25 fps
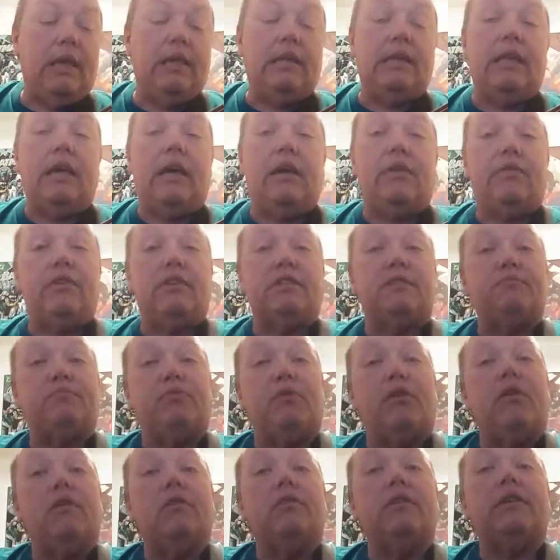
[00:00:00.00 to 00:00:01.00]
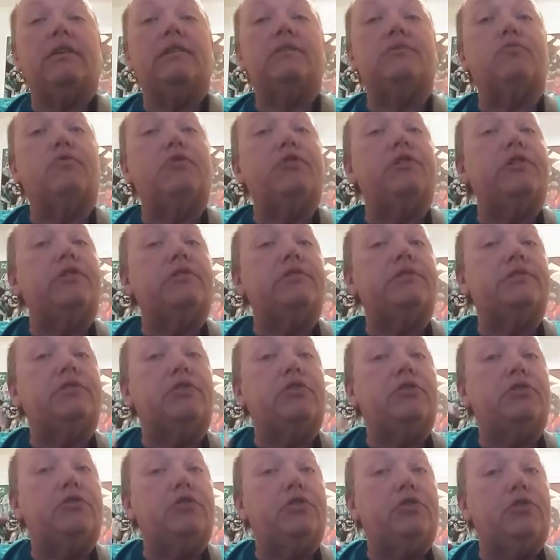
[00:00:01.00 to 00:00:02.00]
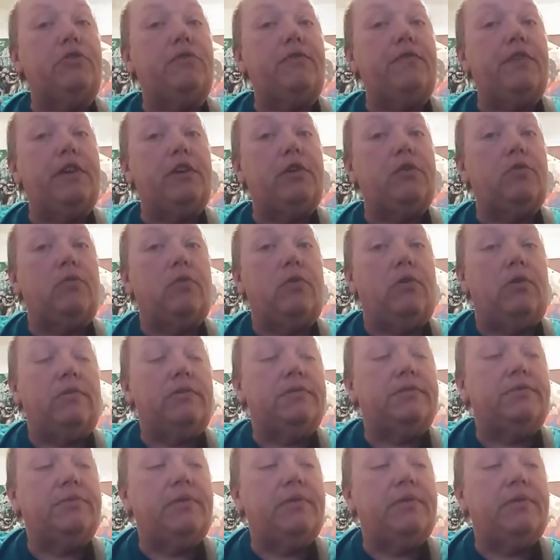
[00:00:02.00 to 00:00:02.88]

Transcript: Now this part is where you're going to start doing your finger rolls,